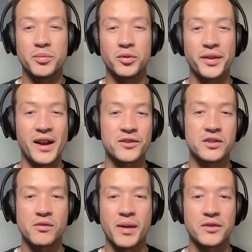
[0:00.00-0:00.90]
you bought
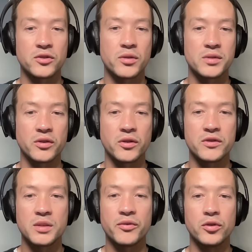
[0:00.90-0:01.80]
thousands of pounds of
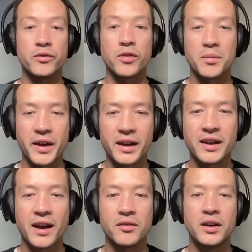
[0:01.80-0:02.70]
cryptocurrency before from
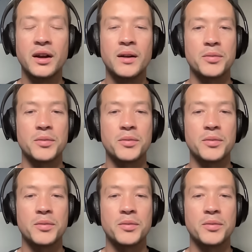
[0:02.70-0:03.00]
that account,